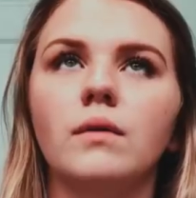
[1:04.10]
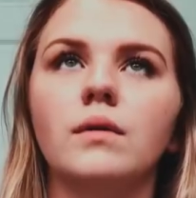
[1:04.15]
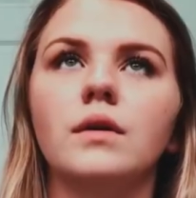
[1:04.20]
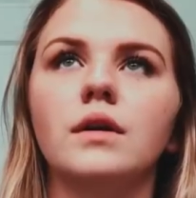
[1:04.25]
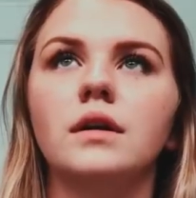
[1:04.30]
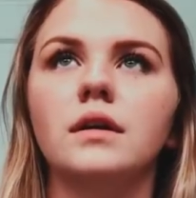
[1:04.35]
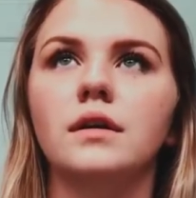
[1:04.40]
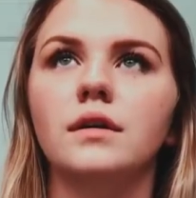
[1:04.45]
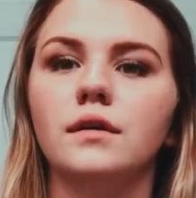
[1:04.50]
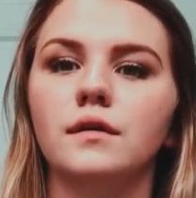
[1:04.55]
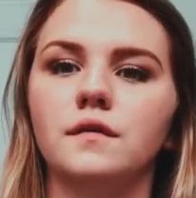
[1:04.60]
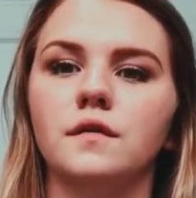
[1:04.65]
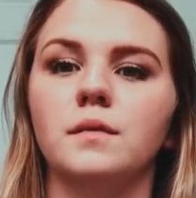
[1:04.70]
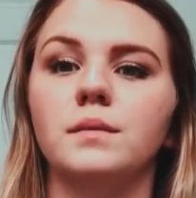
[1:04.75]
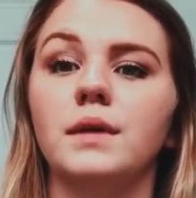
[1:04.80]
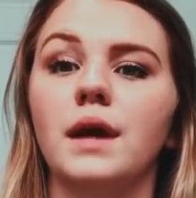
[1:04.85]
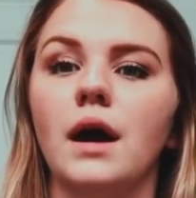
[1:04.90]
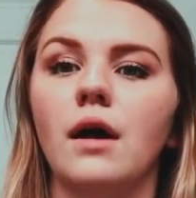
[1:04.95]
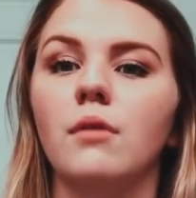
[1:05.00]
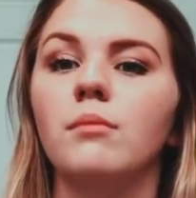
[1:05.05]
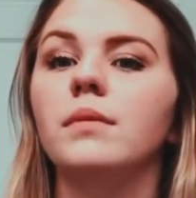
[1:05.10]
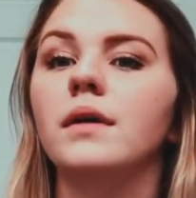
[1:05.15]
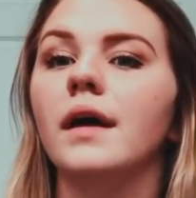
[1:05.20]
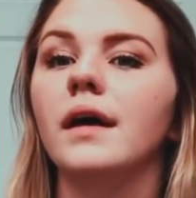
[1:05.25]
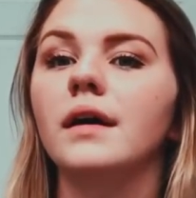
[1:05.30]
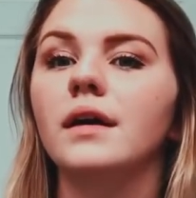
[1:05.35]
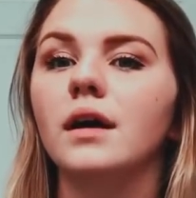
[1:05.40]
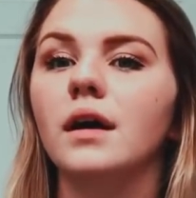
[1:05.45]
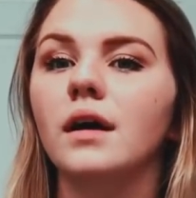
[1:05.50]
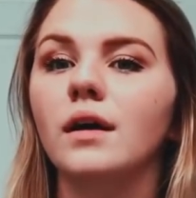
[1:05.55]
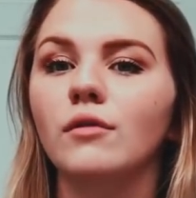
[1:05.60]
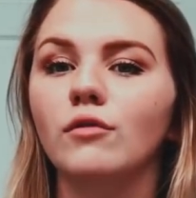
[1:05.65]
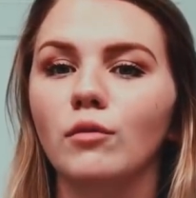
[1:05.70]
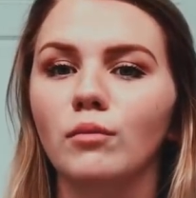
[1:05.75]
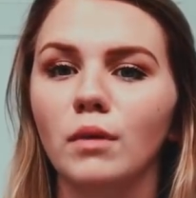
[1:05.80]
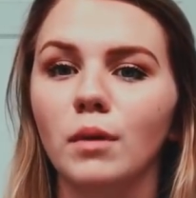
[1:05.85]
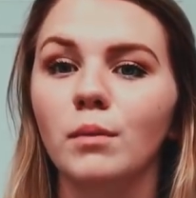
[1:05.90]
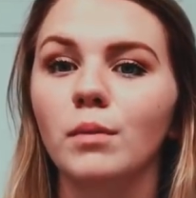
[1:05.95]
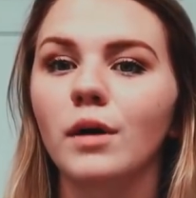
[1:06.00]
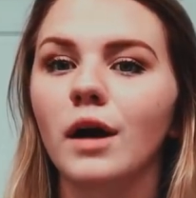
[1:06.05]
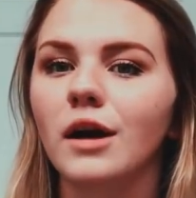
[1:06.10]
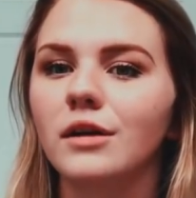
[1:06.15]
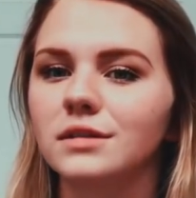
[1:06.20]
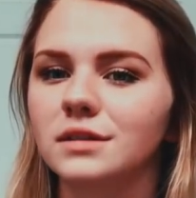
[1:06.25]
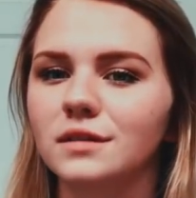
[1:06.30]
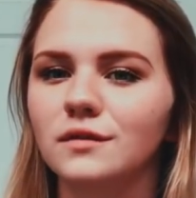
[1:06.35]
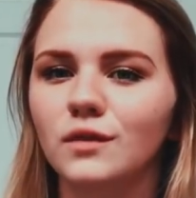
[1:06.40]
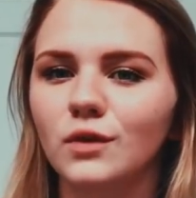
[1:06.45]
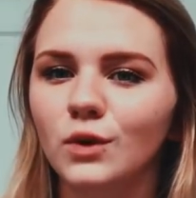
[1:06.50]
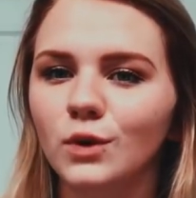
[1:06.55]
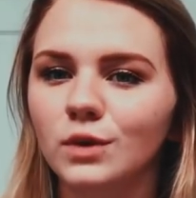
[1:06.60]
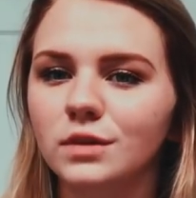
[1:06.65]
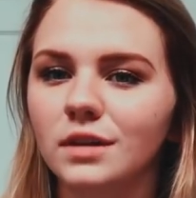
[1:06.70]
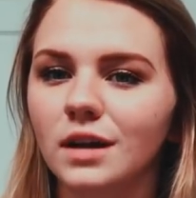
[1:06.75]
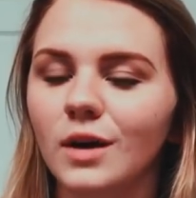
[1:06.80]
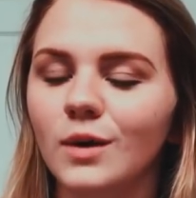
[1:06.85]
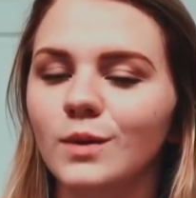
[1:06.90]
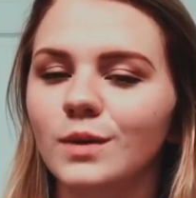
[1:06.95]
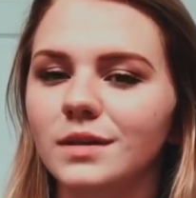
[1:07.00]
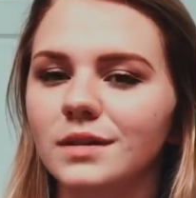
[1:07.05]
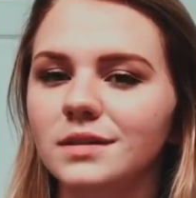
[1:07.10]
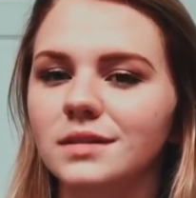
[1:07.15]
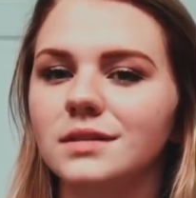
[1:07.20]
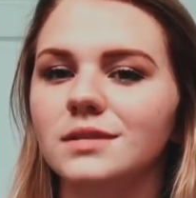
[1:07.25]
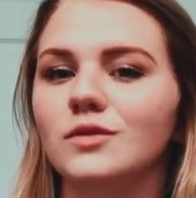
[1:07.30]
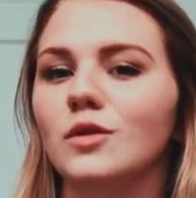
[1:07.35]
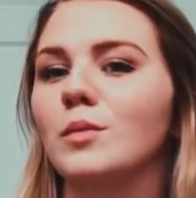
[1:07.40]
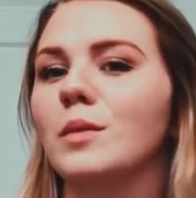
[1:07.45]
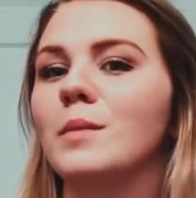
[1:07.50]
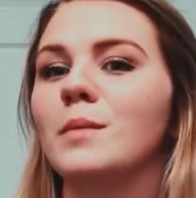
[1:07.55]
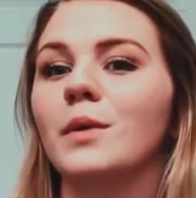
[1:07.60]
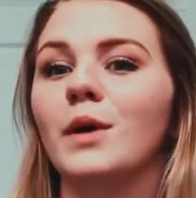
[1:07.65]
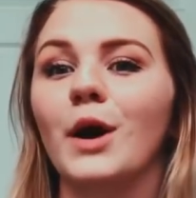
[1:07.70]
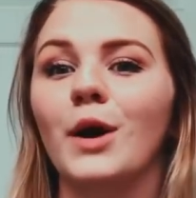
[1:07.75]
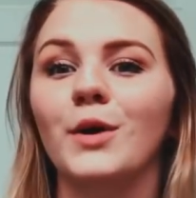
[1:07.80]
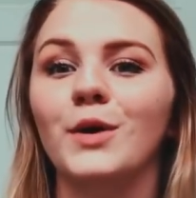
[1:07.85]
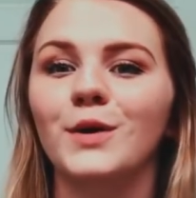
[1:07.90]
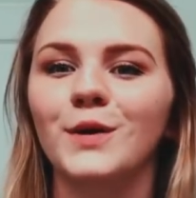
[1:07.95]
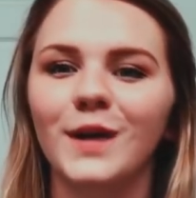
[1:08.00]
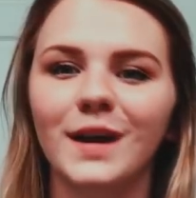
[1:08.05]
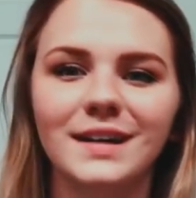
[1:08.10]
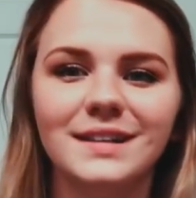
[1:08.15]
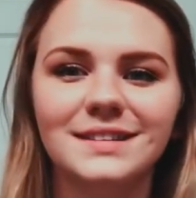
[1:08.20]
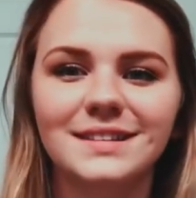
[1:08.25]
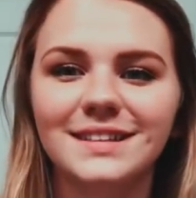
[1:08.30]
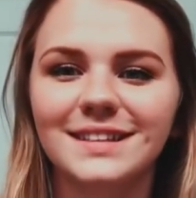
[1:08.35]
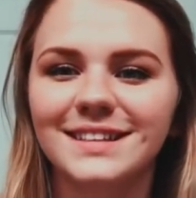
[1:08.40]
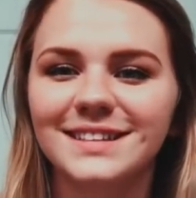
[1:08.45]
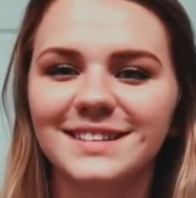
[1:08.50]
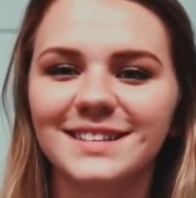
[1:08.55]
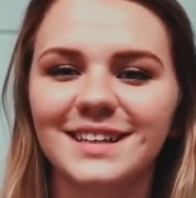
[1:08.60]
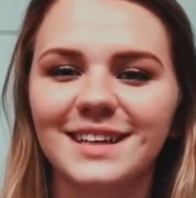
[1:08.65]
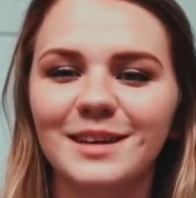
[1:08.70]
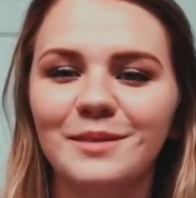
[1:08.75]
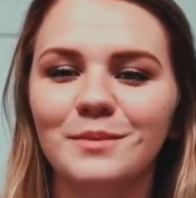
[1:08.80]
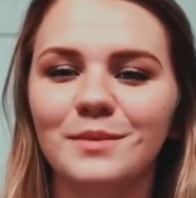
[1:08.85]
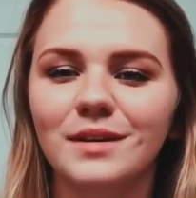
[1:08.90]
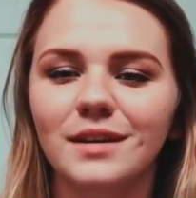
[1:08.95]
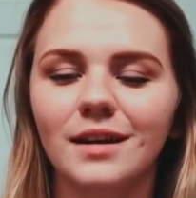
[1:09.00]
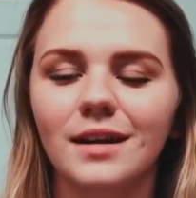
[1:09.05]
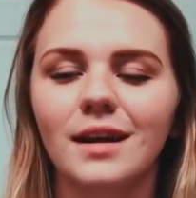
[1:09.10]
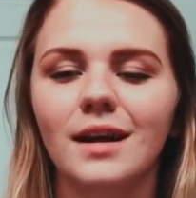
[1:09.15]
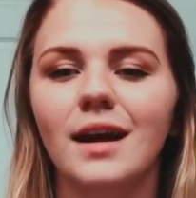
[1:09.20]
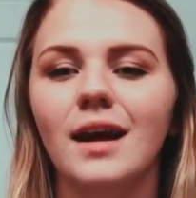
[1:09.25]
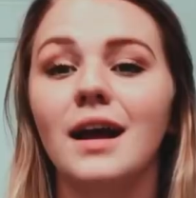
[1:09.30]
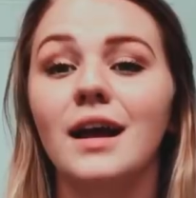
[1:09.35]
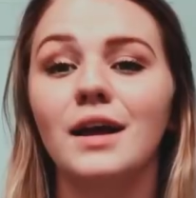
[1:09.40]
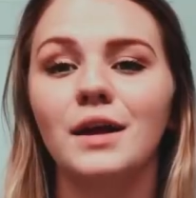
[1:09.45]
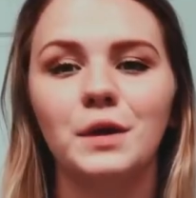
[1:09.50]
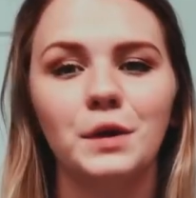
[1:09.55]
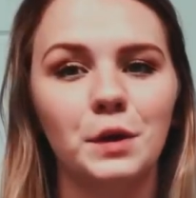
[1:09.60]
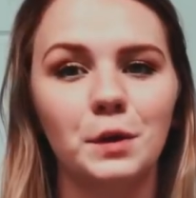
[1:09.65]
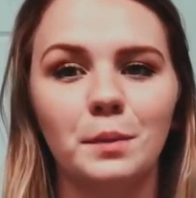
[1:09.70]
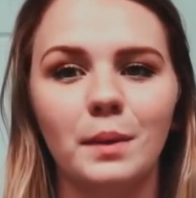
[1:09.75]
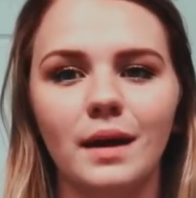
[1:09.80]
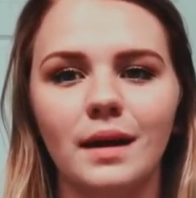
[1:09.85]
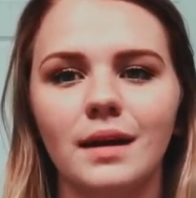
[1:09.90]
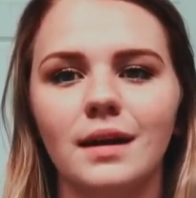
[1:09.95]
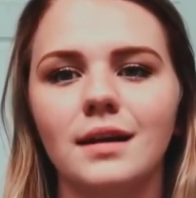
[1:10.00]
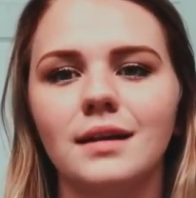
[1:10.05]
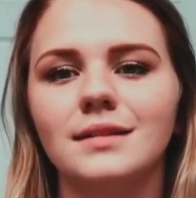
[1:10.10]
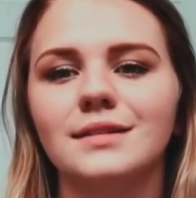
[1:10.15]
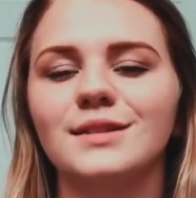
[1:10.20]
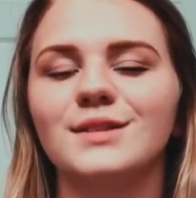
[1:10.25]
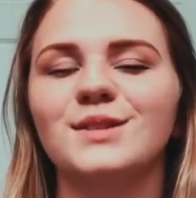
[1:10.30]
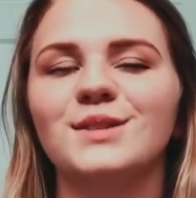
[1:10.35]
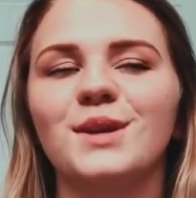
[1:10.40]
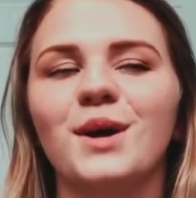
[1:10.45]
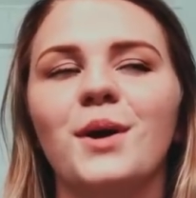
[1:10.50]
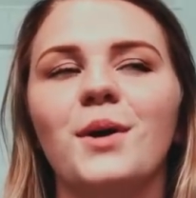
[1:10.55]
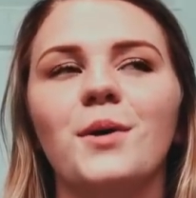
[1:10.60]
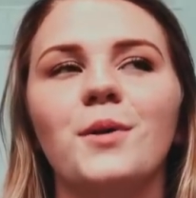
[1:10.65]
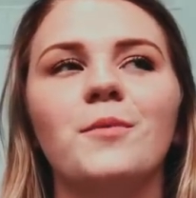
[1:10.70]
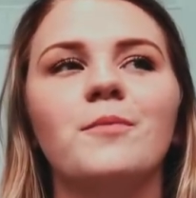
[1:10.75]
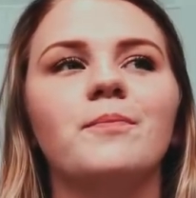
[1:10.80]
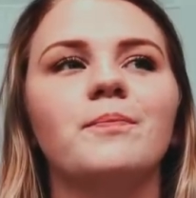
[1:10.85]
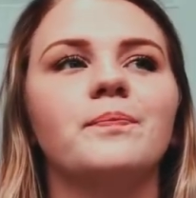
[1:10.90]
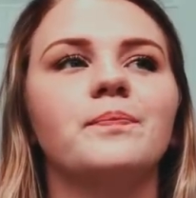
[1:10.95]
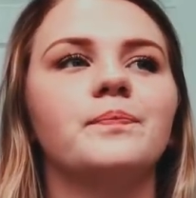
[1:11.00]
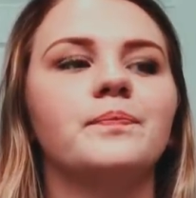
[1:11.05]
or a year from now and be like, remember how difficult that was? Remember how crazy it seemed? You made it. So